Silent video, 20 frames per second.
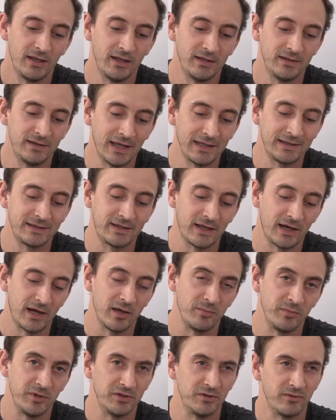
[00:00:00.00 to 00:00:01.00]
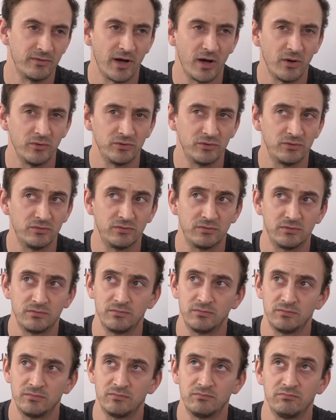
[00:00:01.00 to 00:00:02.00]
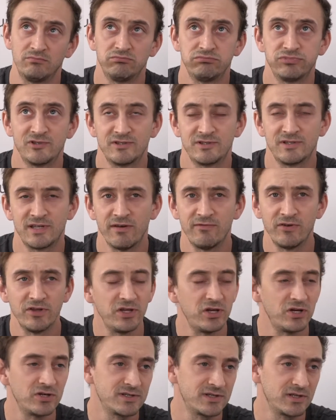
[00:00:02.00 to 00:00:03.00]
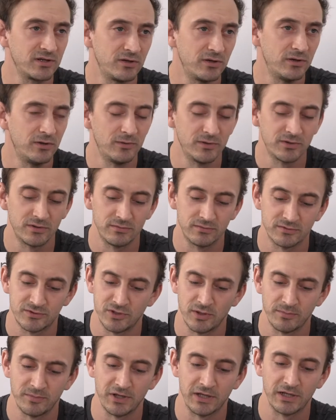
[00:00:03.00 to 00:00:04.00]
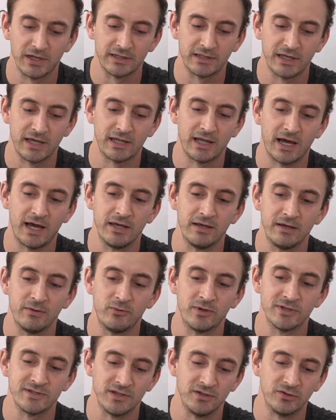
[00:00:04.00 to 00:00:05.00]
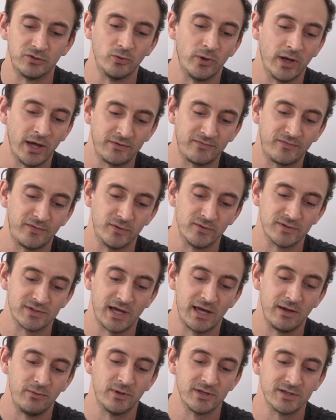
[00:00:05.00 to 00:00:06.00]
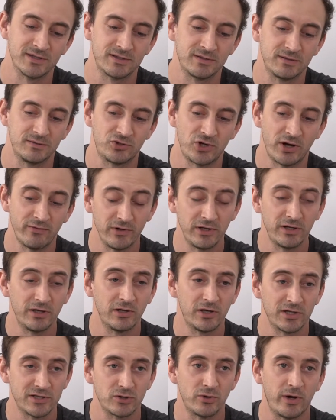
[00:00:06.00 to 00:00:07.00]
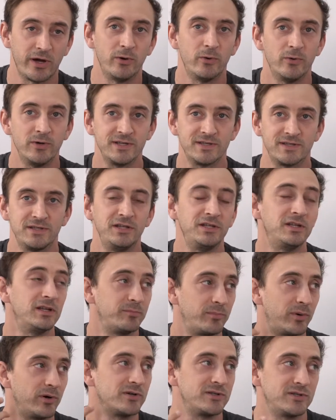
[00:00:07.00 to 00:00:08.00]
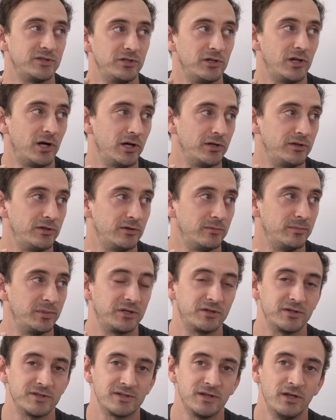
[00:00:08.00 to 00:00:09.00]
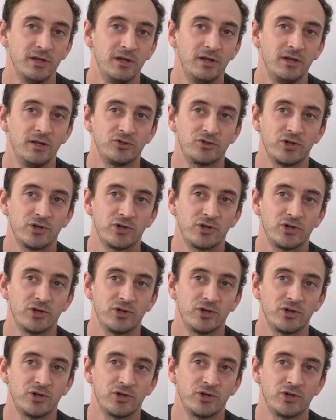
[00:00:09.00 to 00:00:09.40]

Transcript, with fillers: at that time, in around seven years ago or something like that, I was into headphones. I was traveling a lot, so I always needed personal audio, because mm-hmm.